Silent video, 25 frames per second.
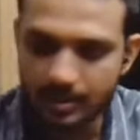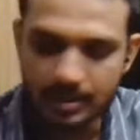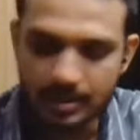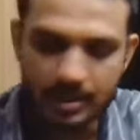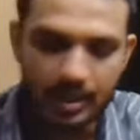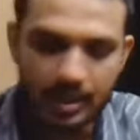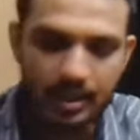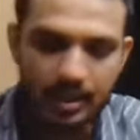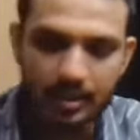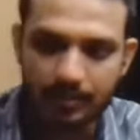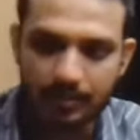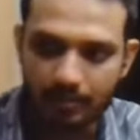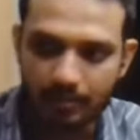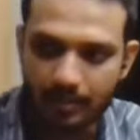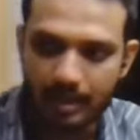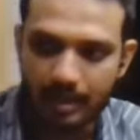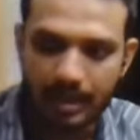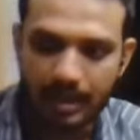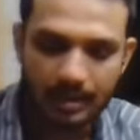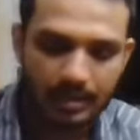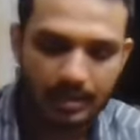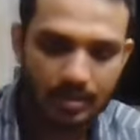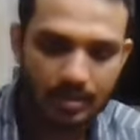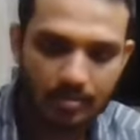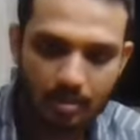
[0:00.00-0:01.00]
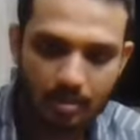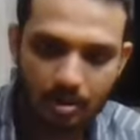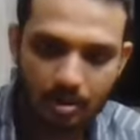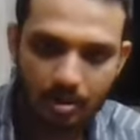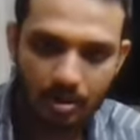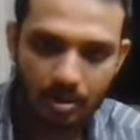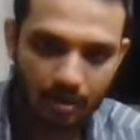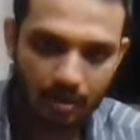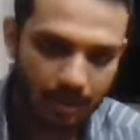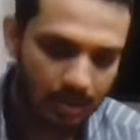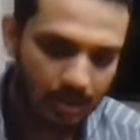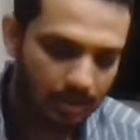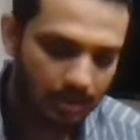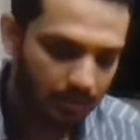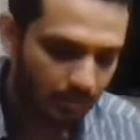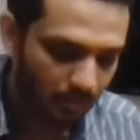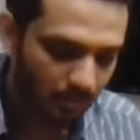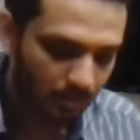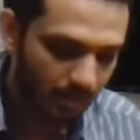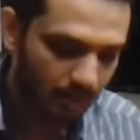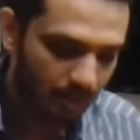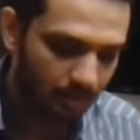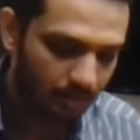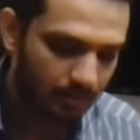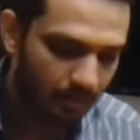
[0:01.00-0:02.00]
but say rather mock organs
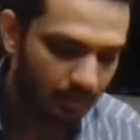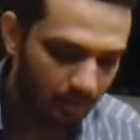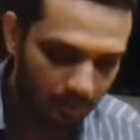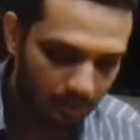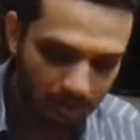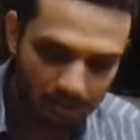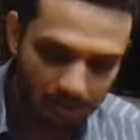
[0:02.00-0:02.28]
for the for